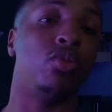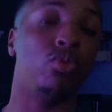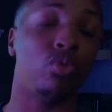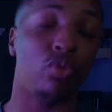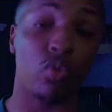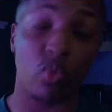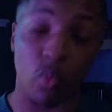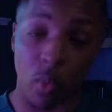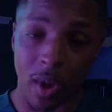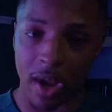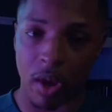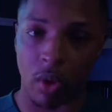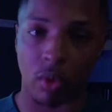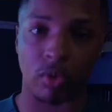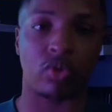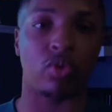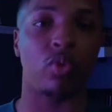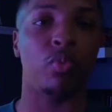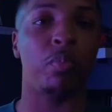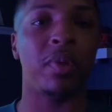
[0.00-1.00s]
to do
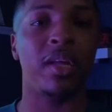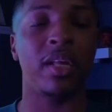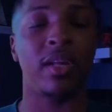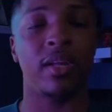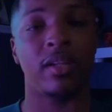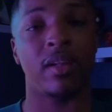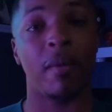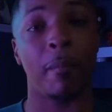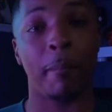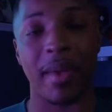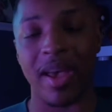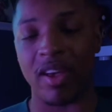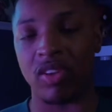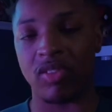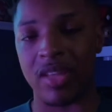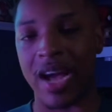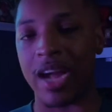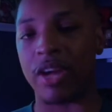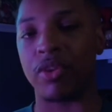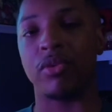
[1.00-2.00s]
well, to be the
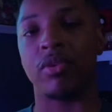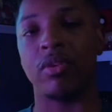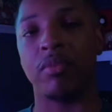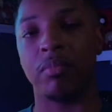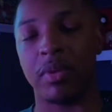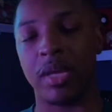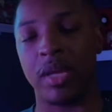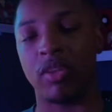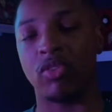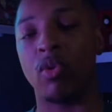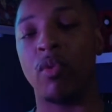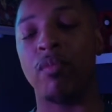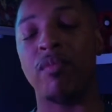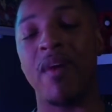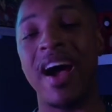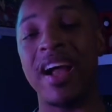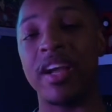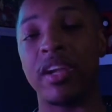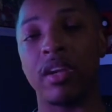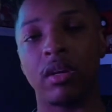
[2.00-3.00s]
best doctor you can be. So
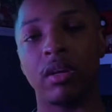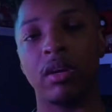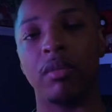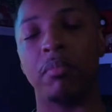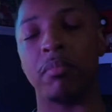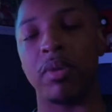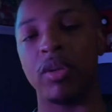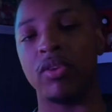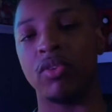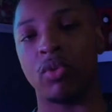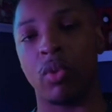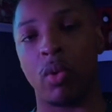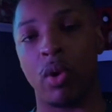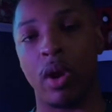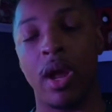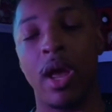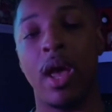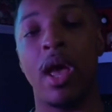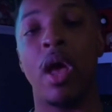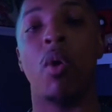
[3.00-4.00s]
finding a good
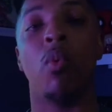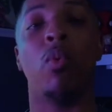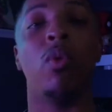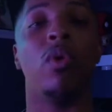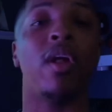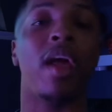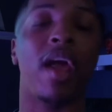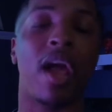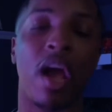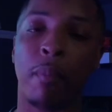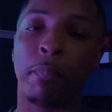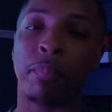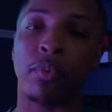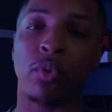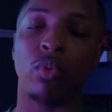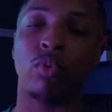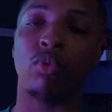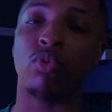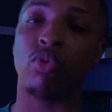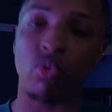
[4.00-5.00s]
mentor will
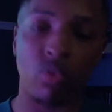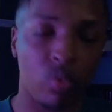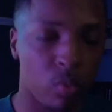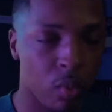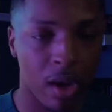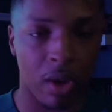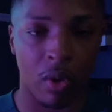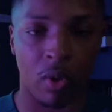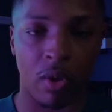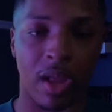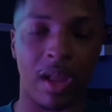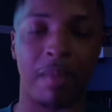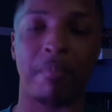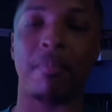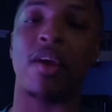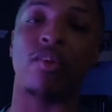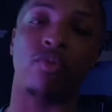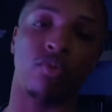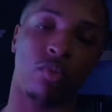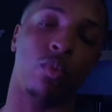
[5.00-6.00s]
help you do well
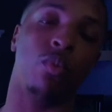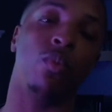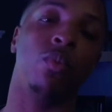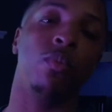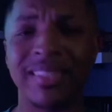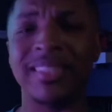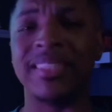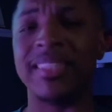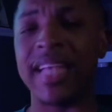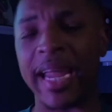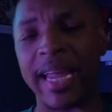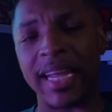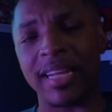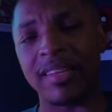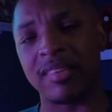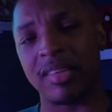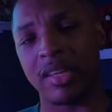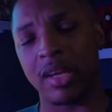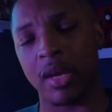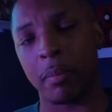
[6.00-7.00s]
in med school. My
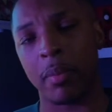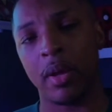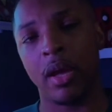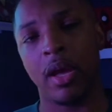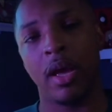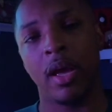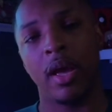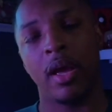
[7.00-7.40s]
second tip